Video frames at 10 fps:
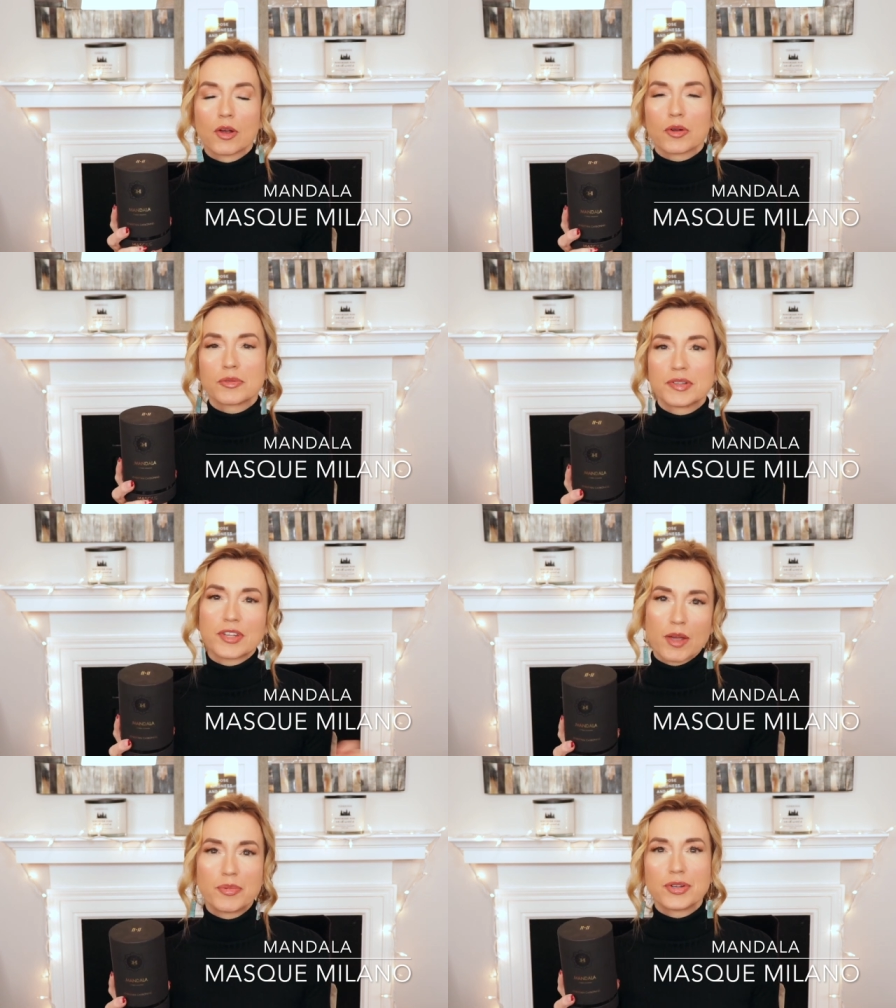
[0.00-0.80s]
Christmas
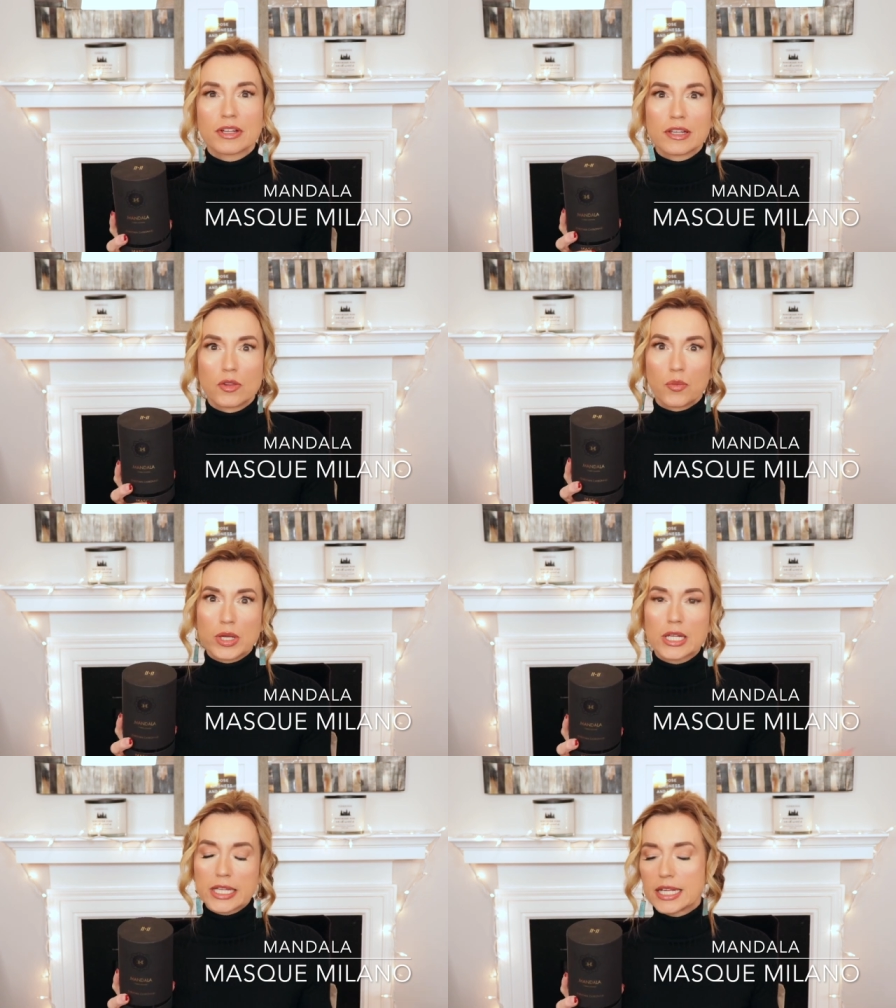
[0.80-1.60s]
time, particularly the
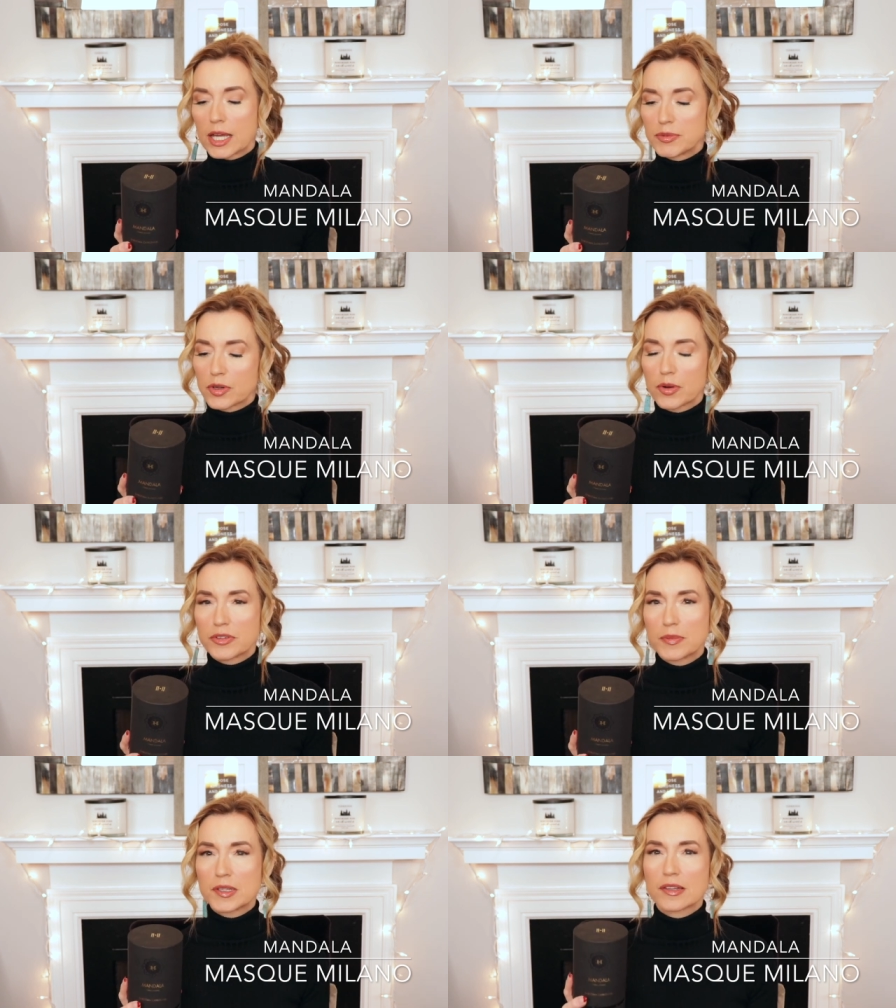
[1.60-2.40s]
week leading up to
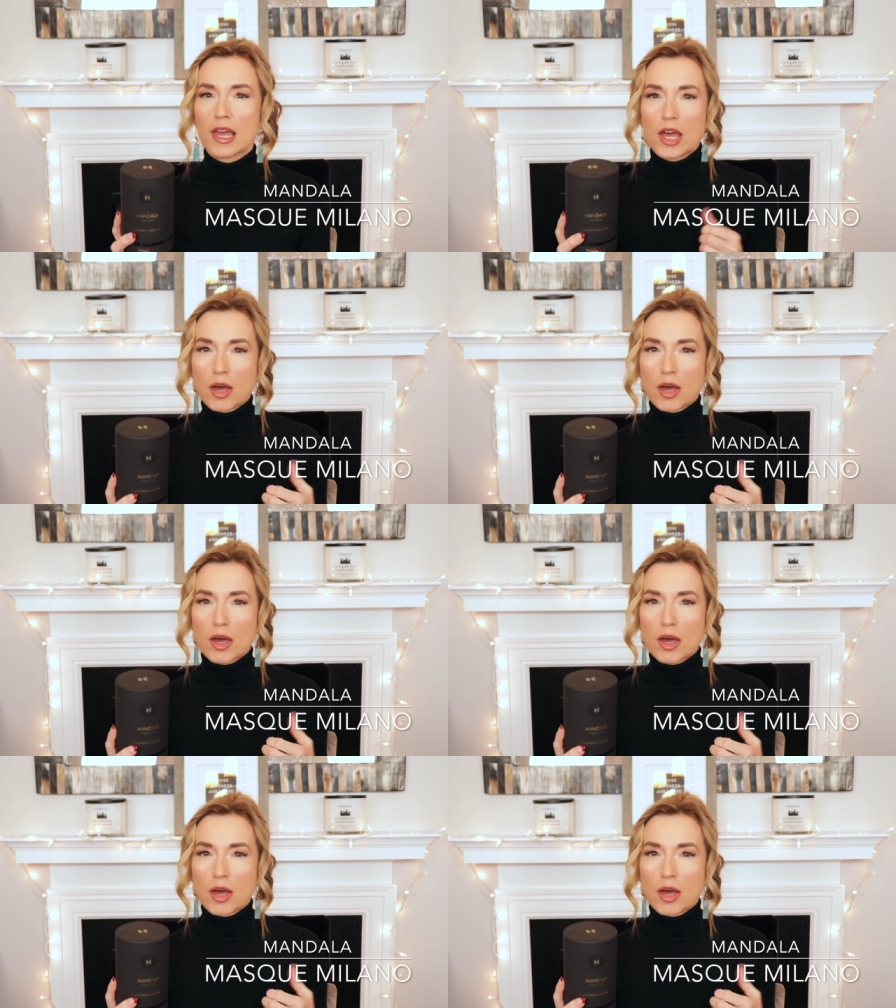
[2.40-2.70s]
Christmas.